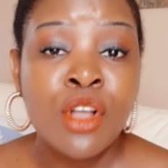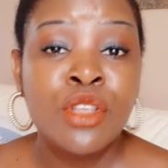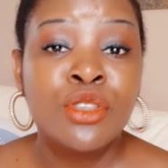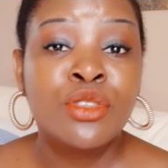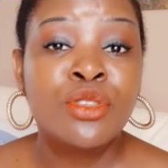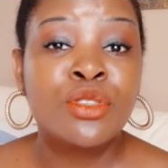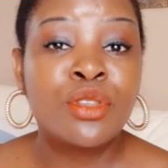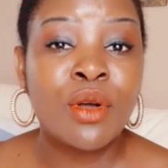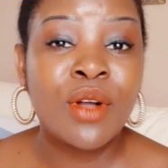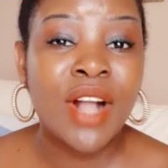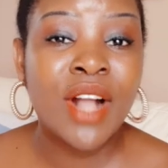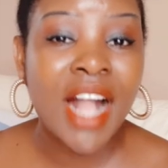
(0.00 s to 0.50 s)

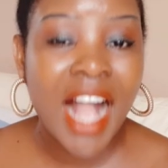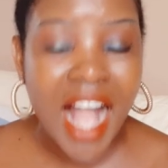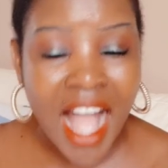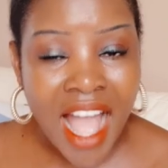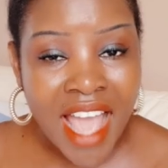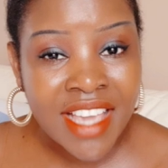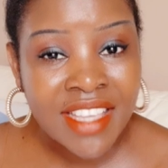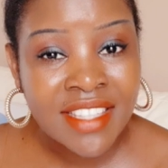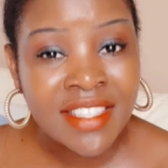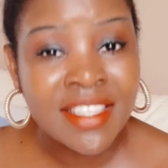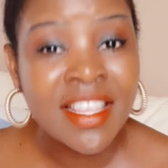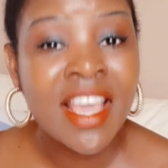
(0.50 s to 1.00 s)
So
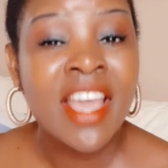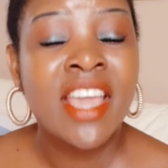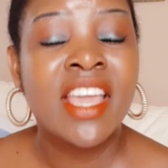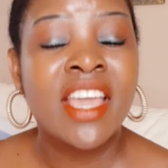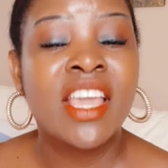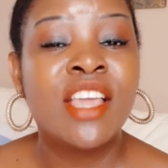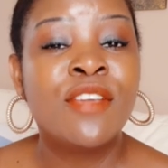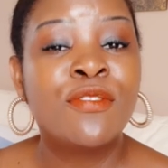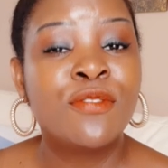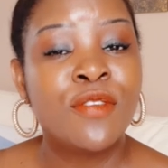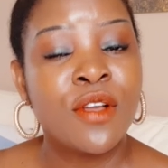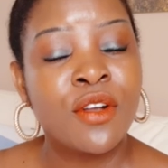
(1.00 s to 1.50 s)
guys,
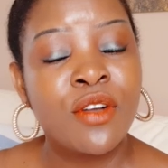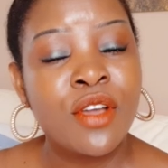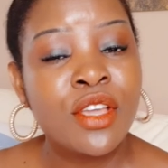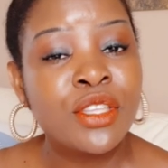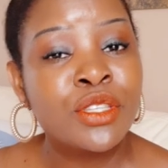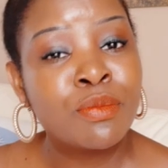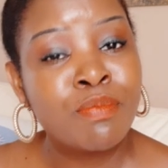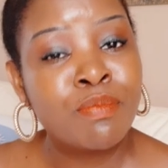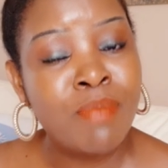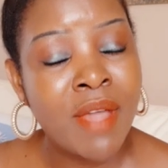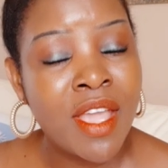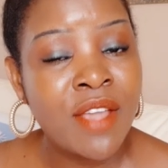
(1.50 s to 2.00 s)
if you're going
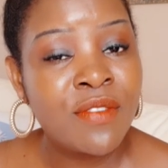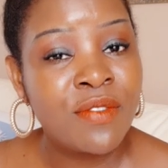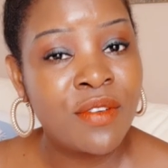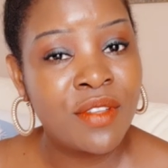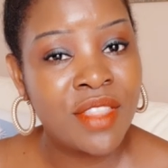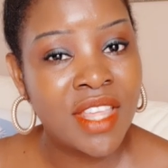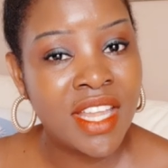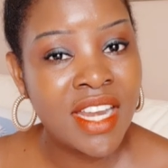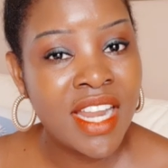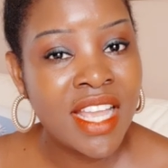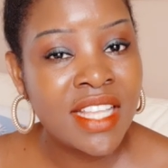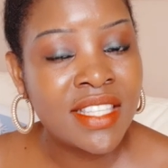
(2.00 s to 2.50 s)
to pay for
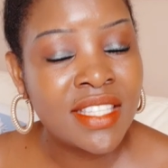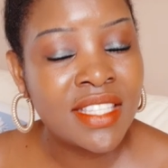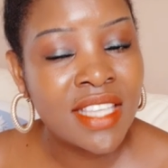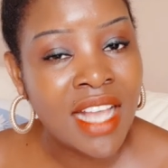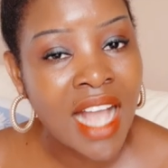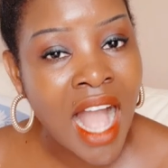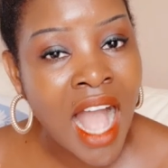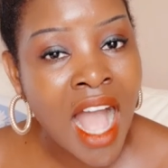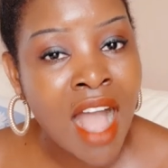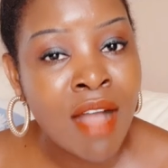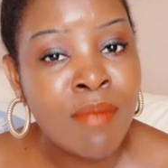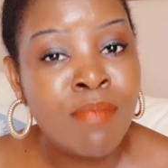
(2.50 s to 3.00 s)
the
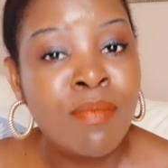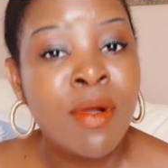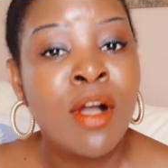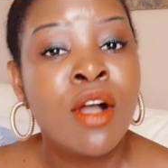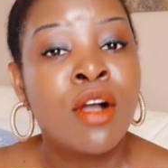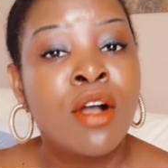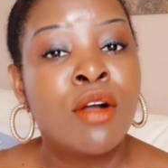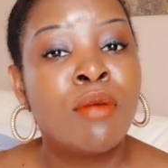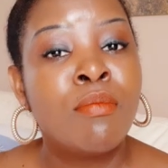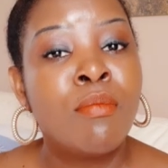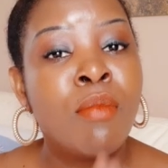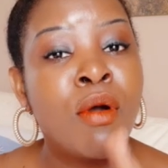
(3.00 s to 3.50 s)
dating app,
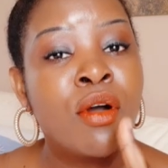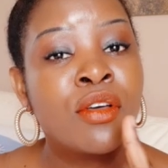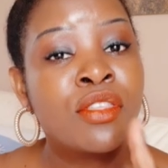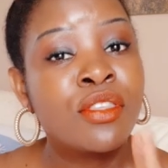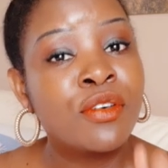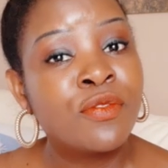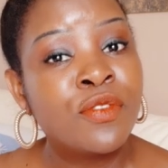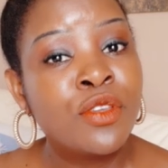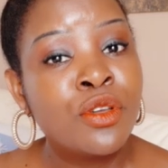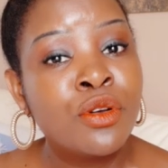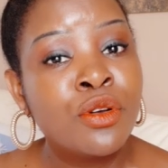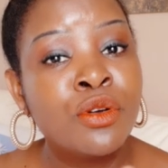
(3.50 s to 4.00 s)
both
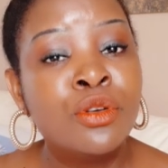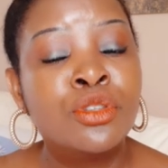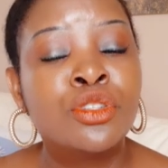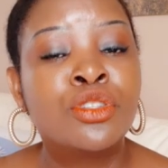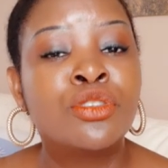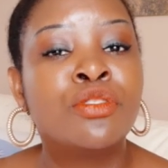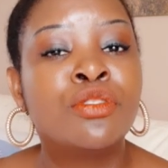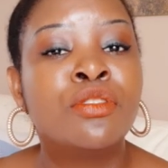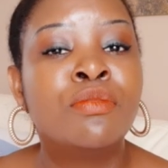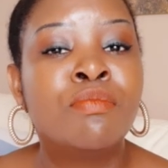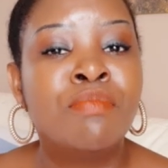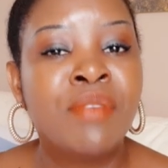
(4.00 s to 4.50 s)
of you
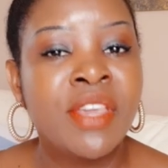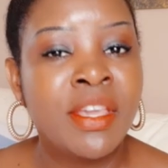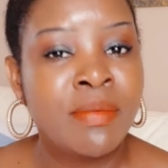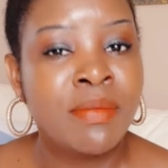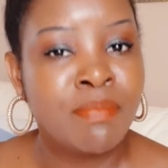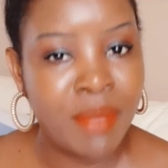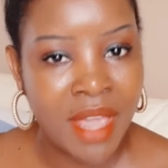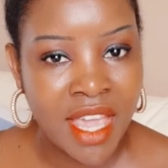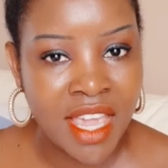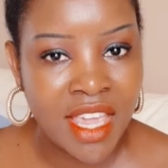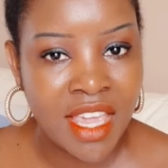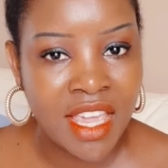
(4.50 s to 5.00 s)
should be
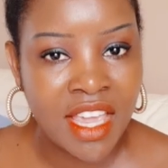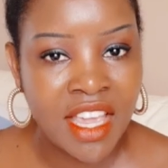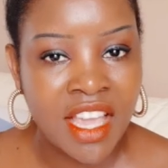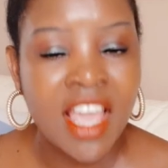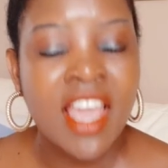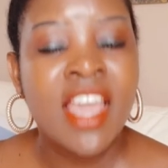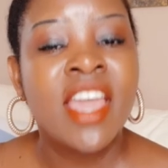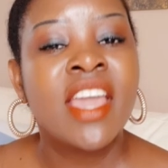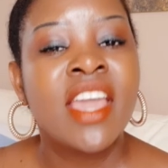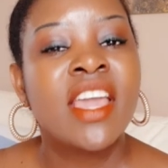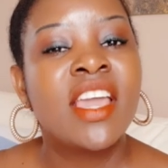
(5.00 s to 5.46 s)
paying.